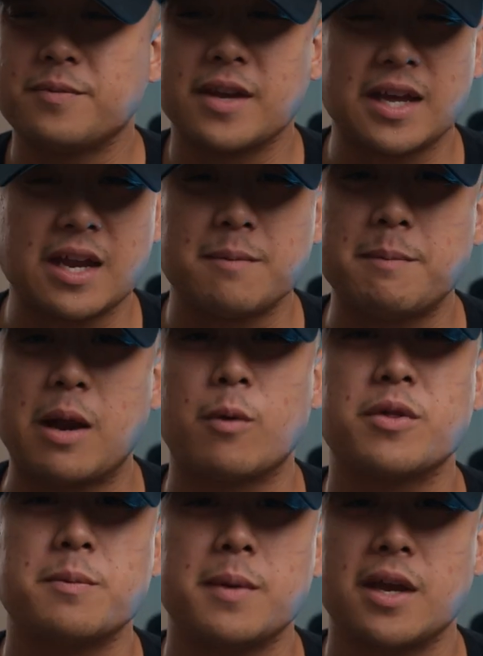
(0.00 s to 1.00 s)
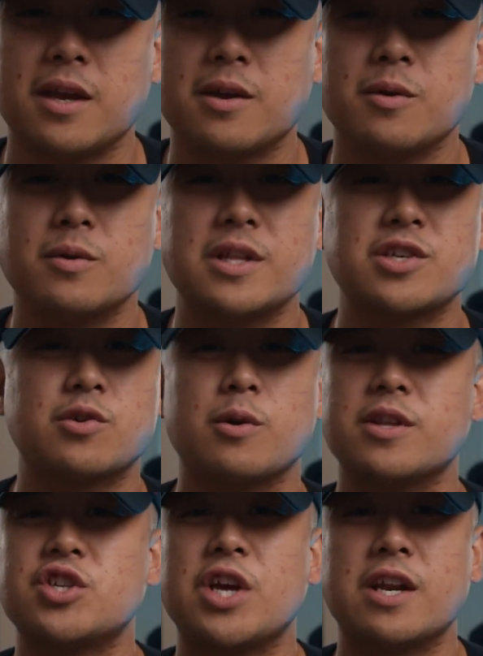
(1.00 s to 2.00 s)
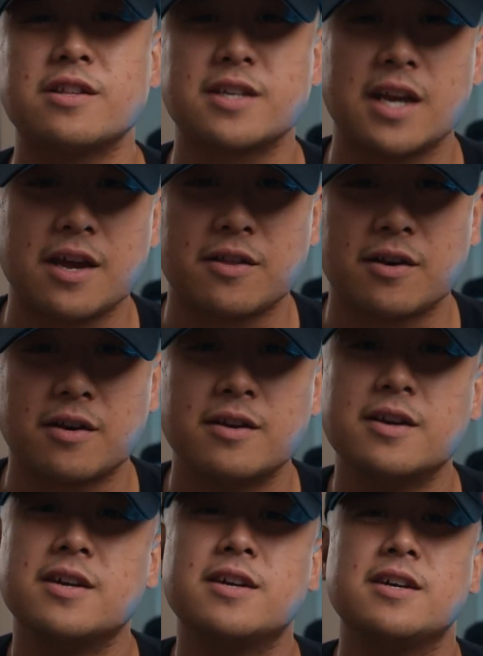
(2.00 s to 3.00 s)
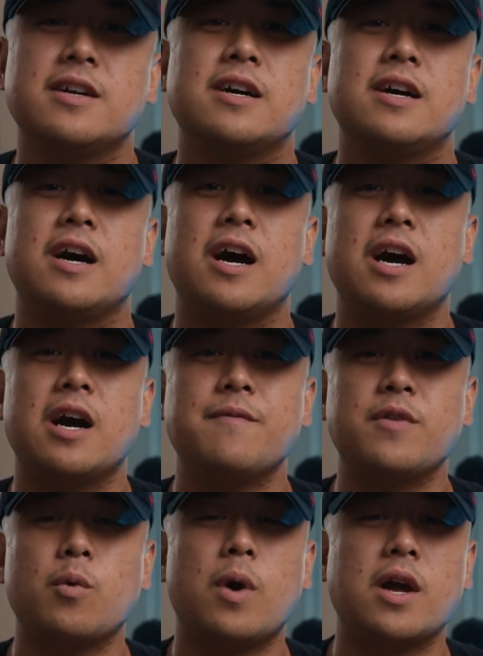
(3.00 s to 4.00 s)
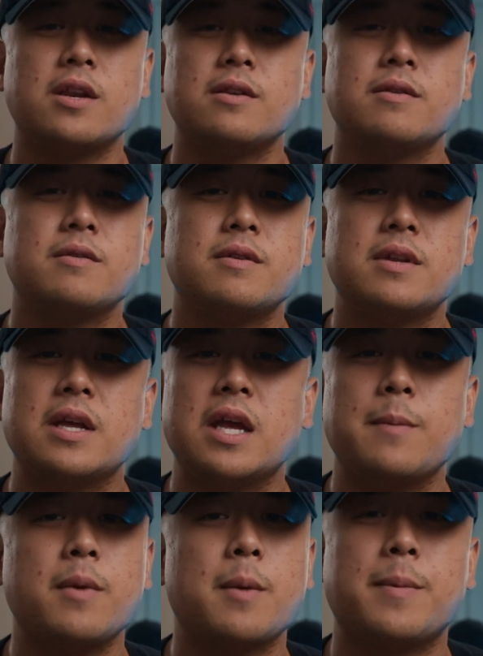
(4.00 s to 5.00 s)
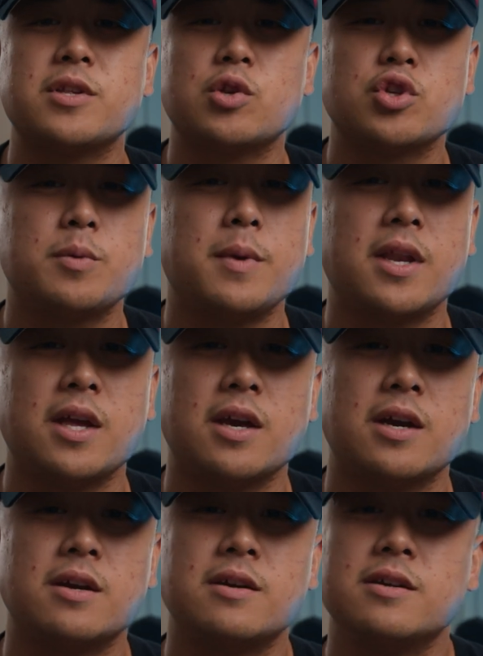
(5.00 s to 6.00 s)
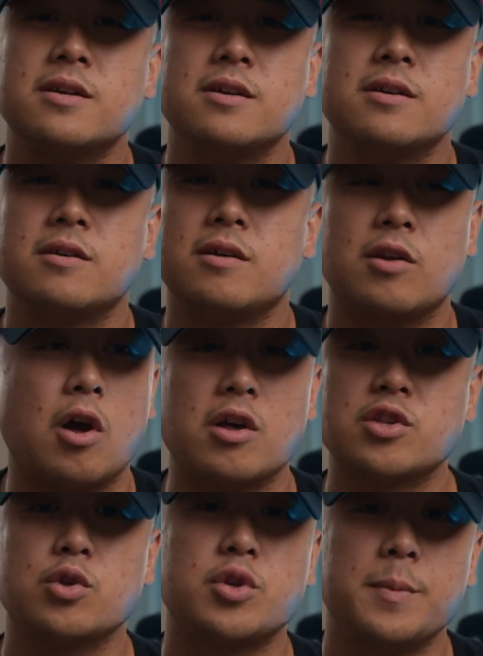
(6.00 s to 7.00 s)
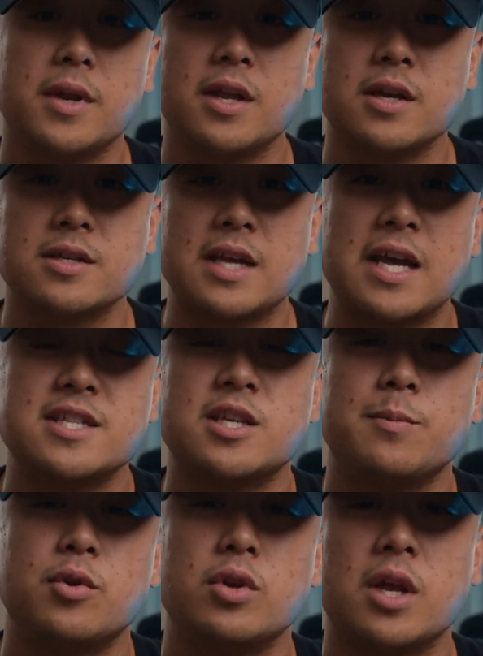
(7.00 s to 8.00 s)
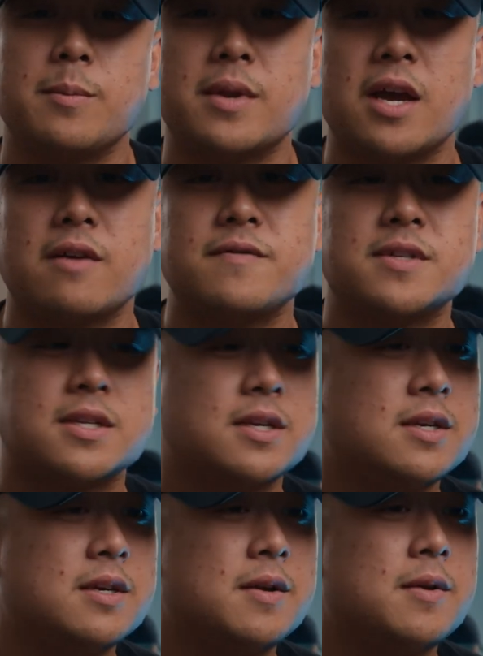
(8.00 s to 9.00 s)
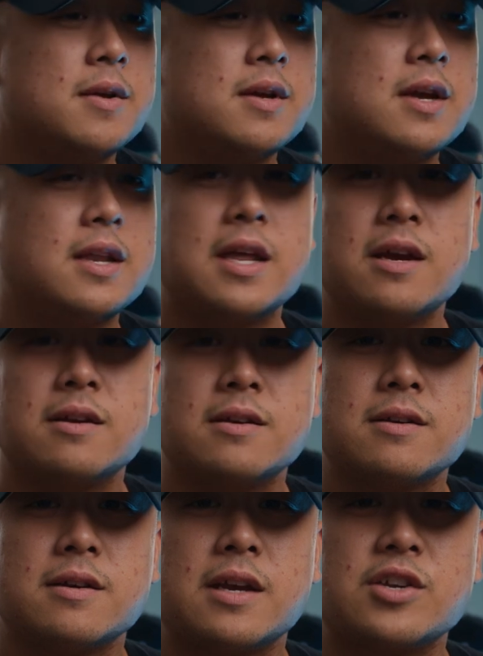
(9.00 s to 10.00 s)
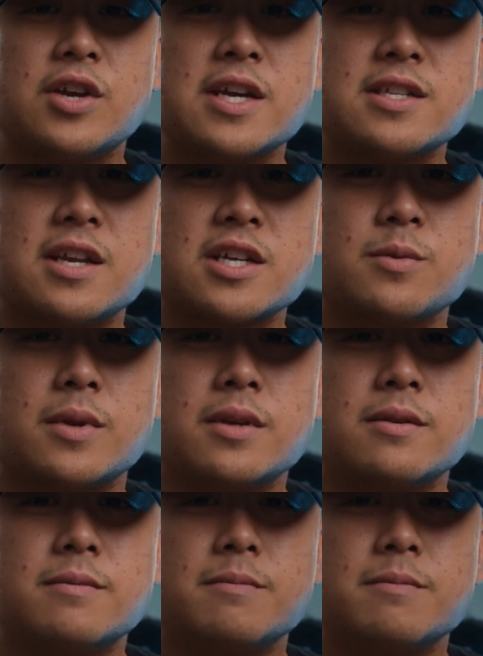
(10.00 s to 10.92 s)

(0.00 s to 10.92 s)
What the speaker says: Again, bear with me. Let's grow this channel together. If you want, hit me up on social media, on all social medias, @somedudenameddevs. And yeah, catch you guys in the next one.